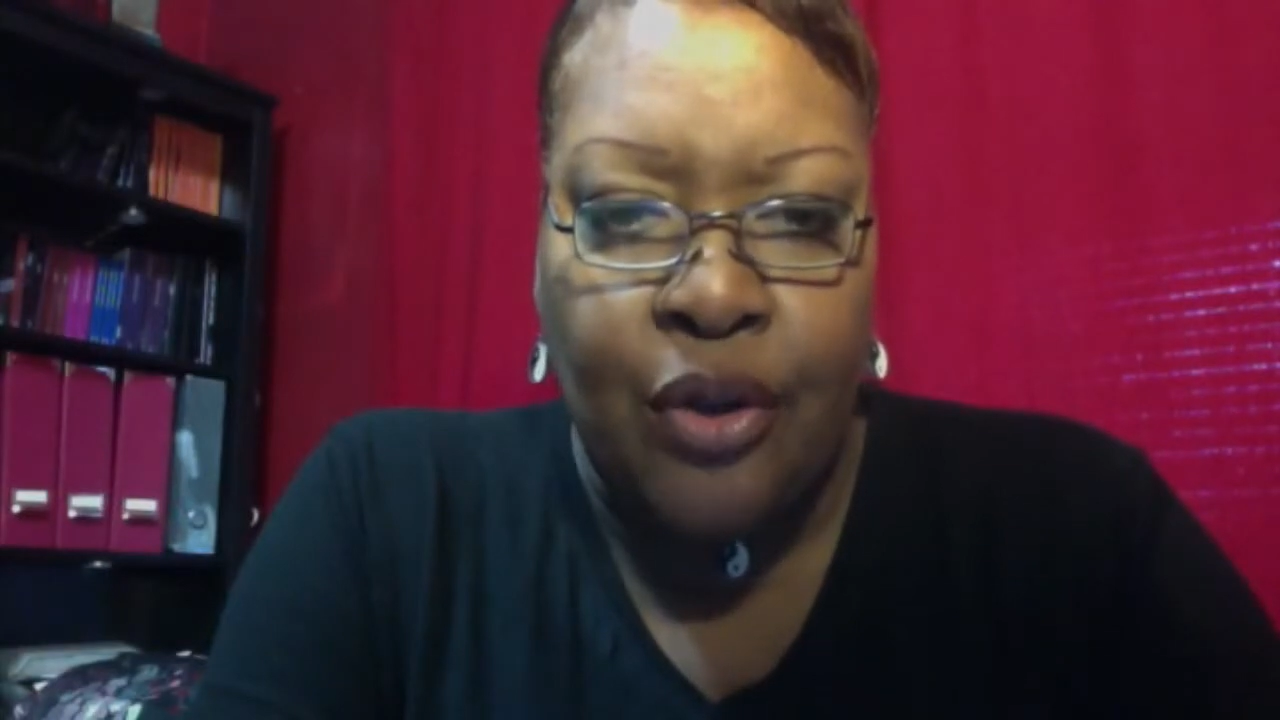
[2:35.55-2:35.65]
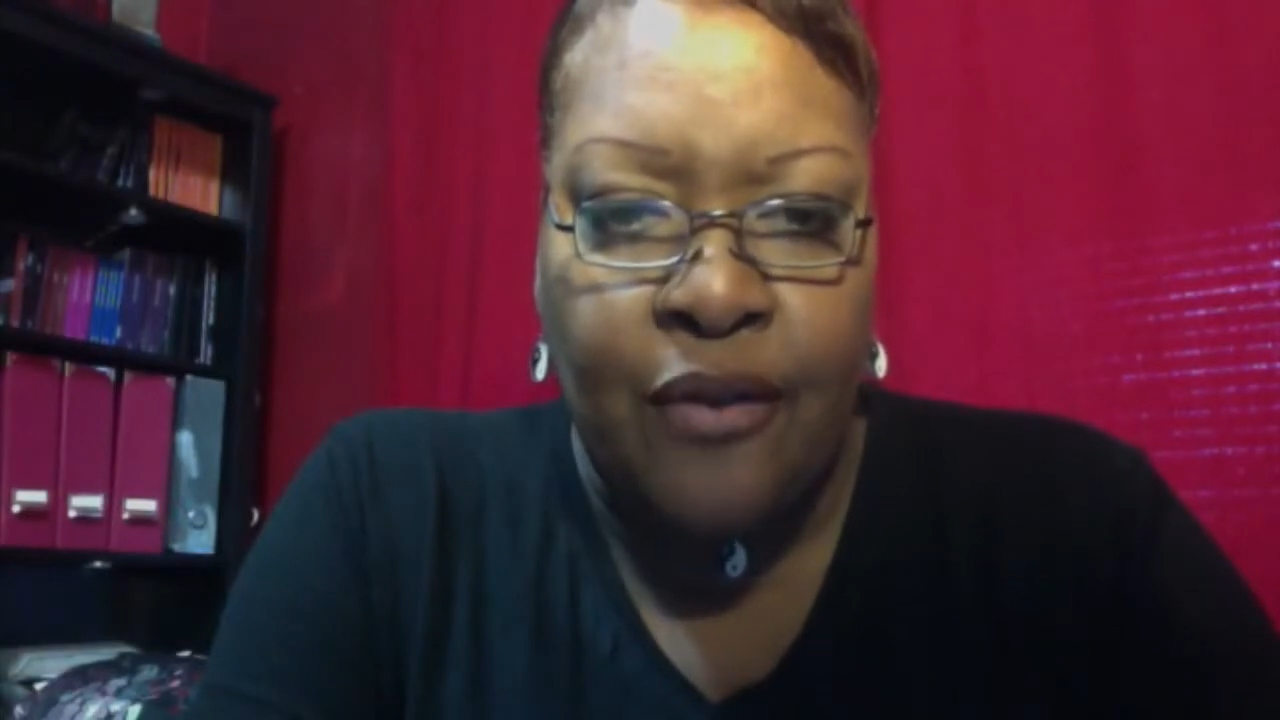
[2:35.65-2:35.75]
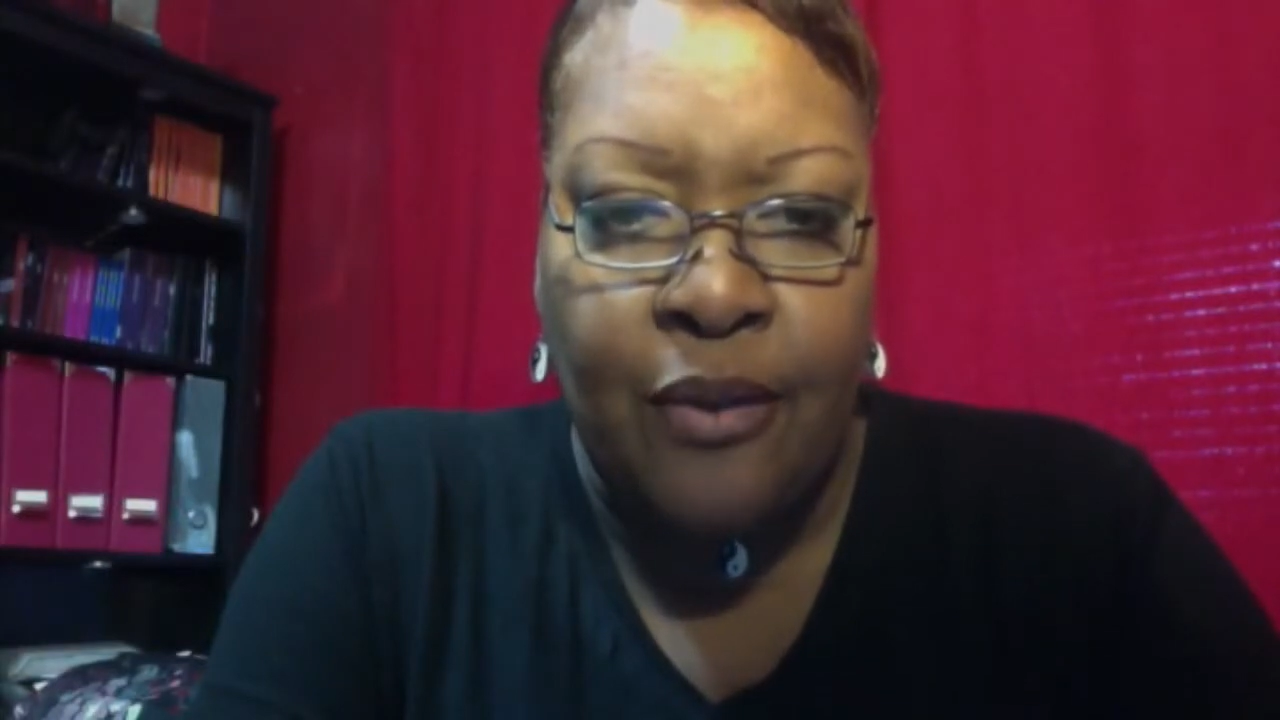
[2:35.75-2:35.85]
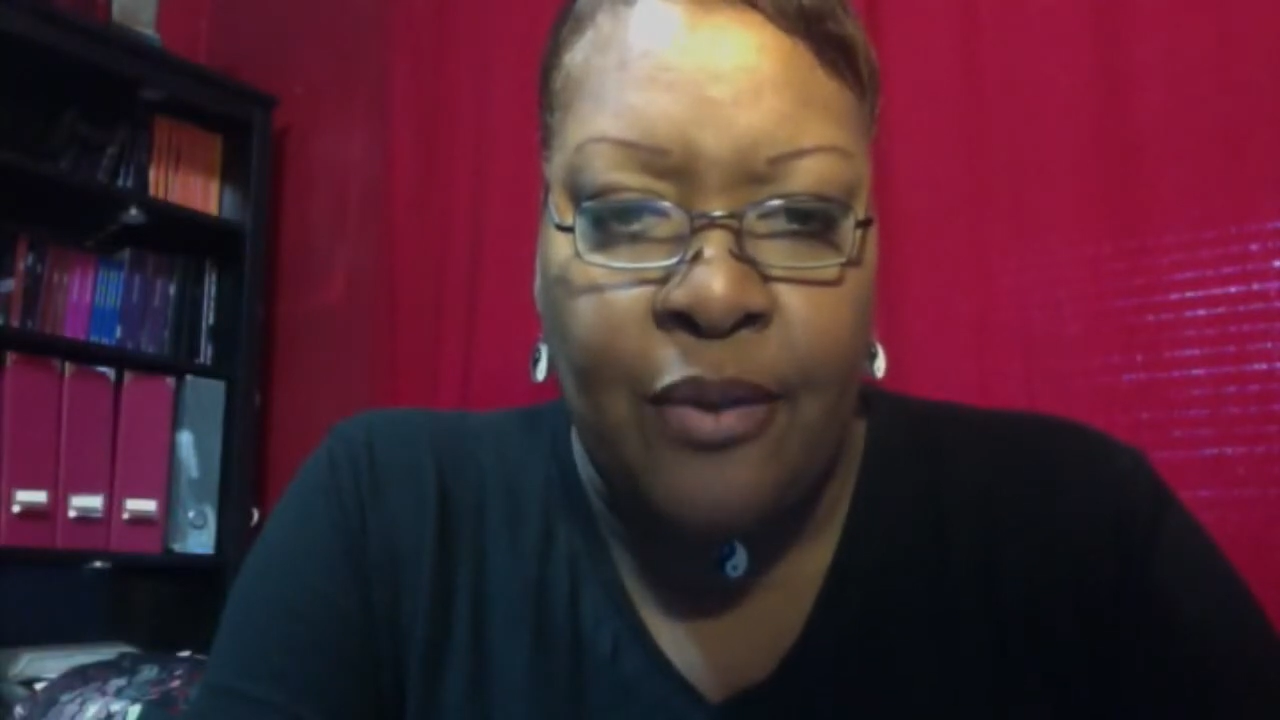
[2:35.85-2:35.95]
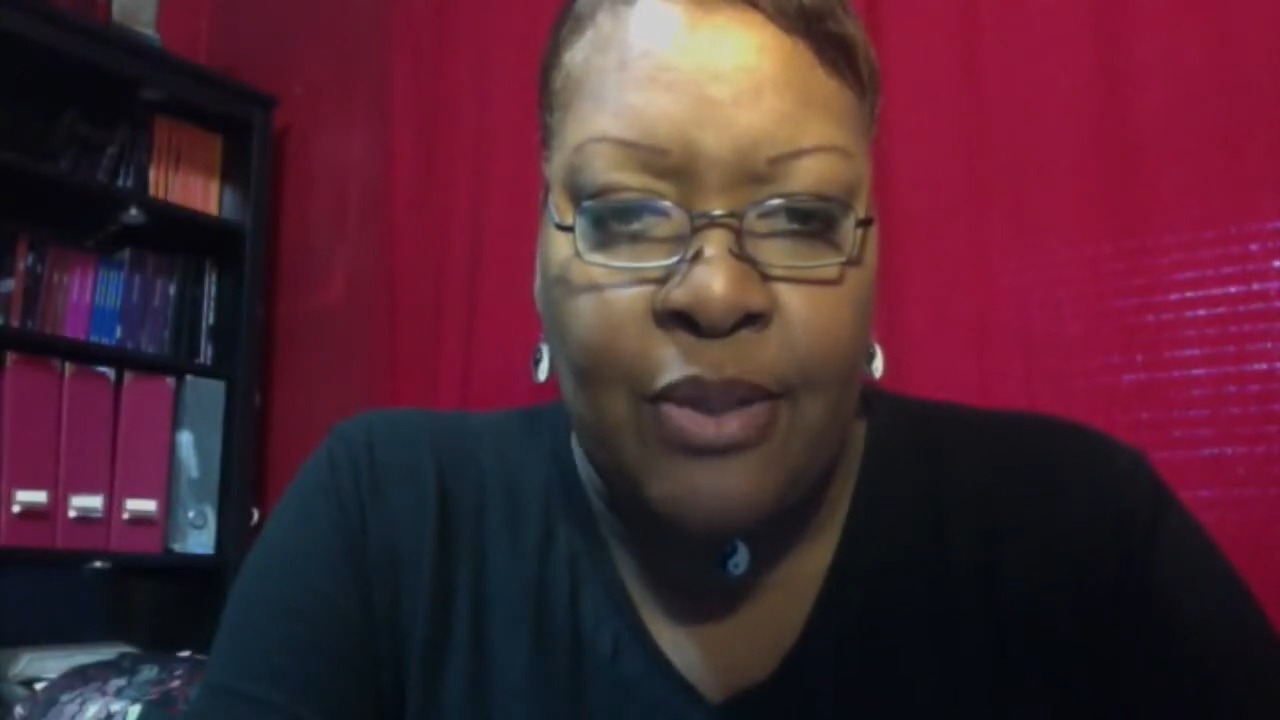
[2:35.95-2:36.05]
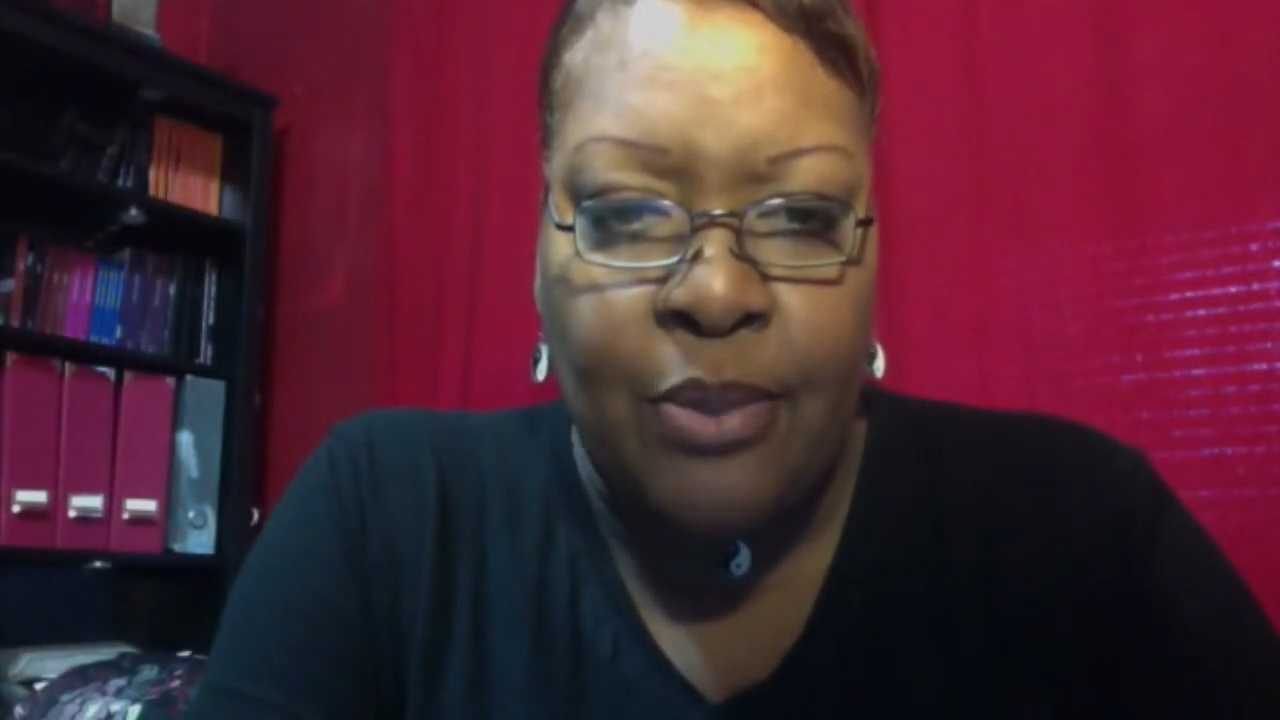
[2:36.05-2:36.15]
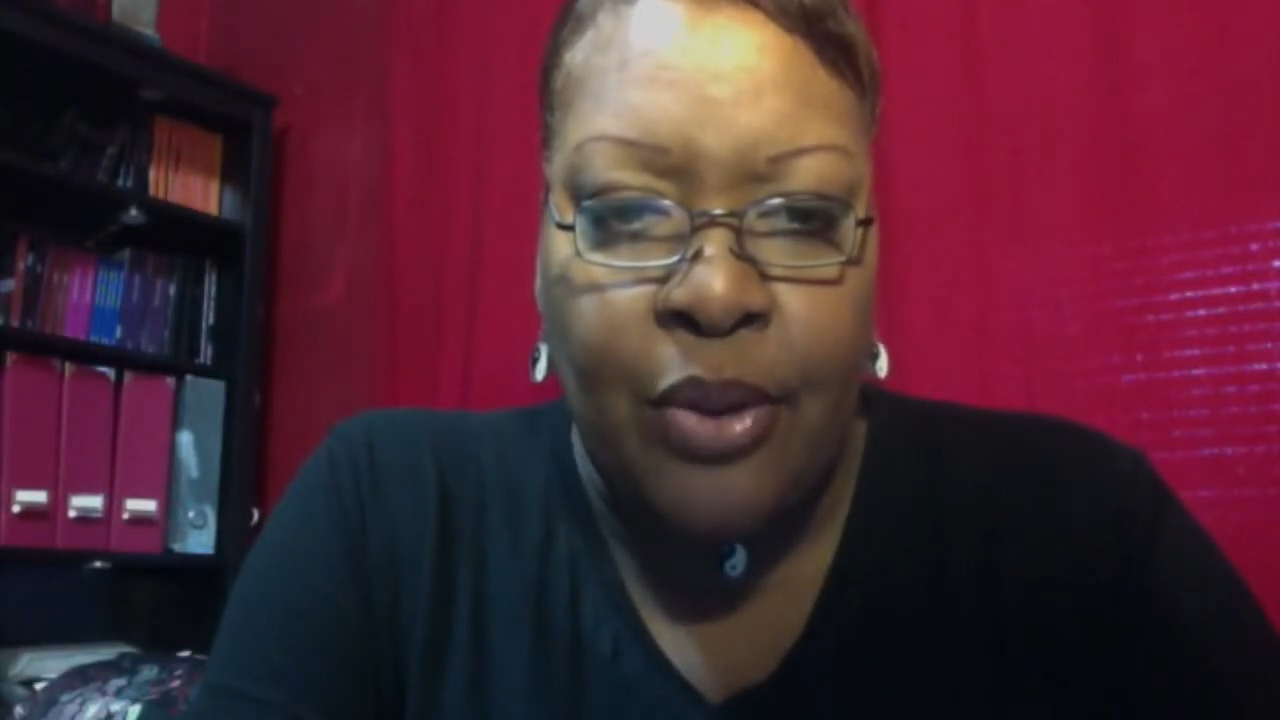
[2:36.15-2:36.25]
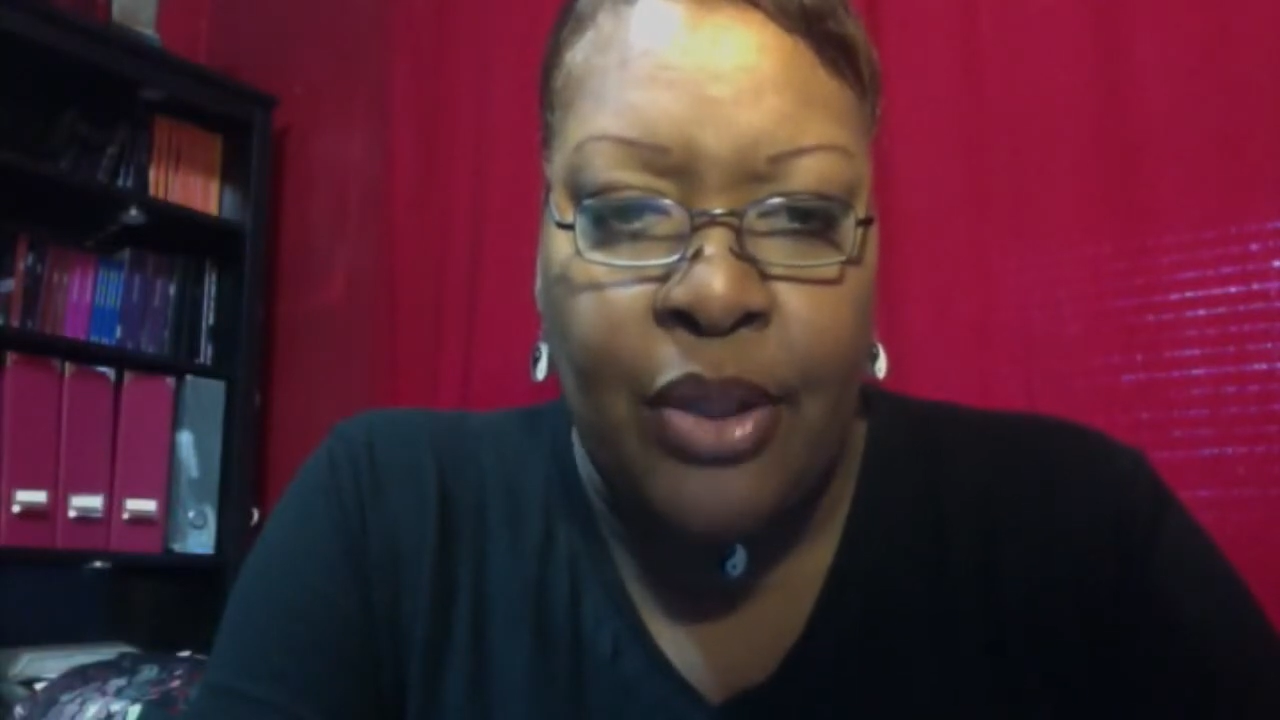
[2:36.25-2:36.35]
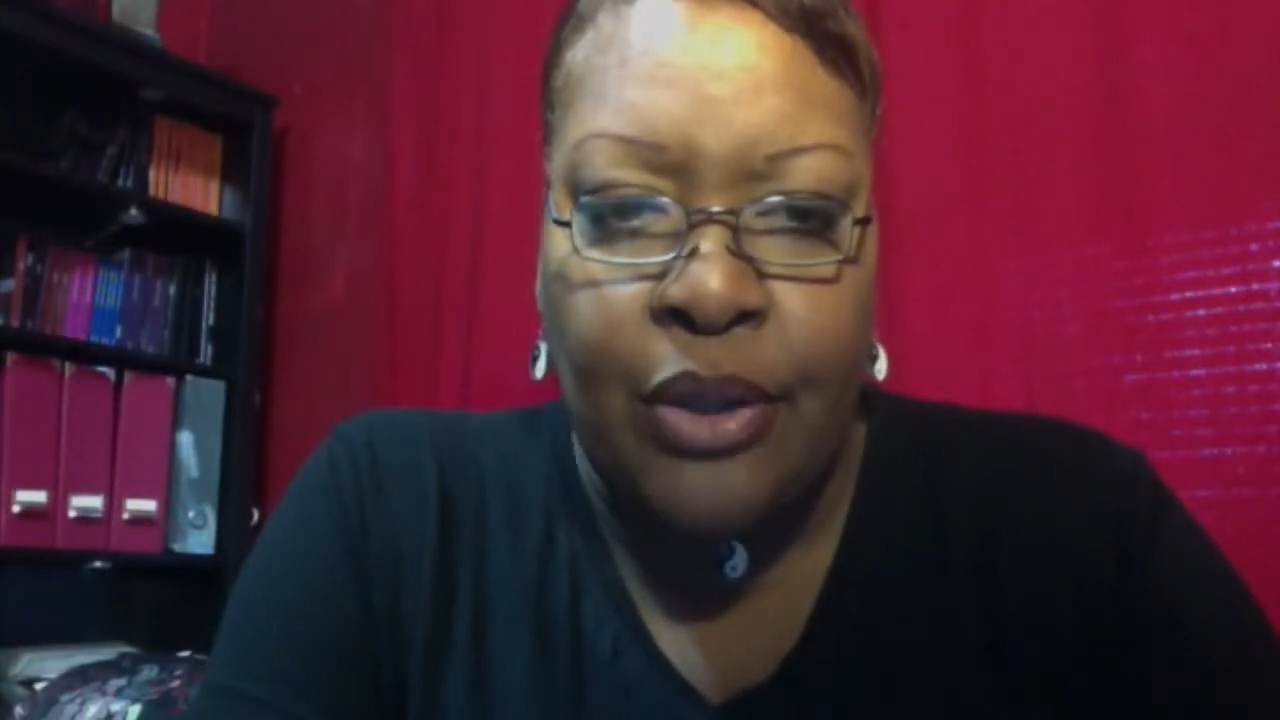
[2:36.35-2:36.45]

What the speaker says: if it was morning,